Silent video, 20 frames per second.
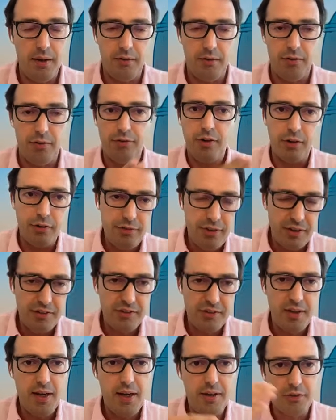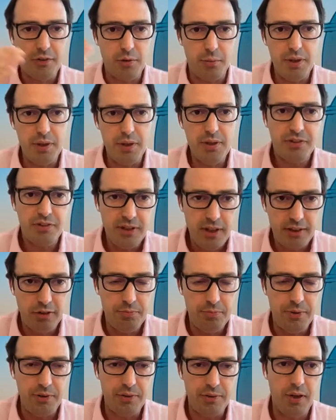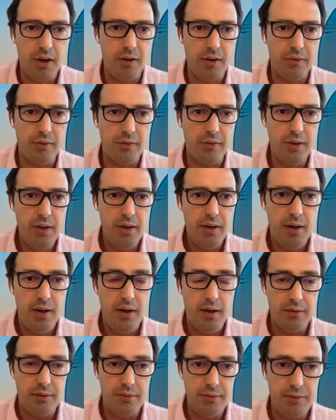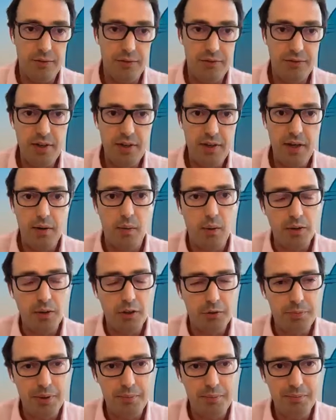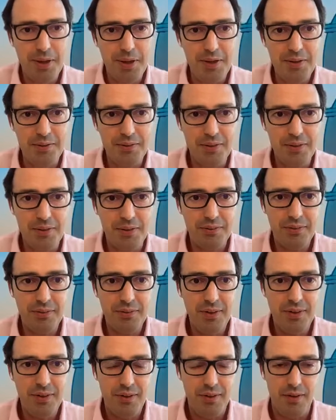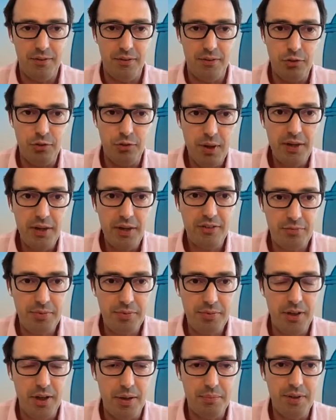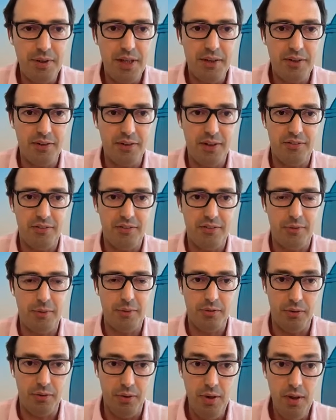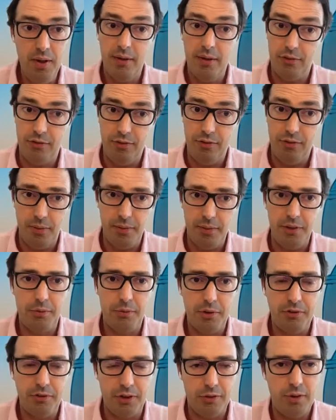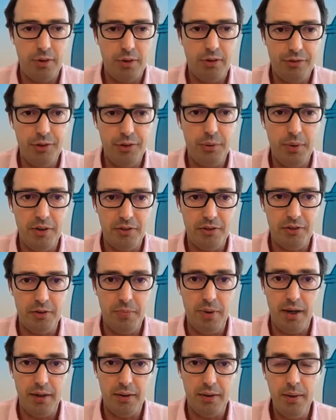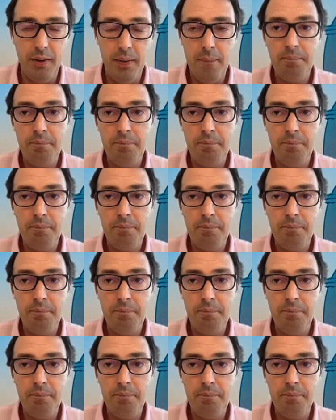The front facade, the rear facade have been done, the stair hall has been painted, the drains have been updated, etc. So it's very interesting as well for you as the buyer.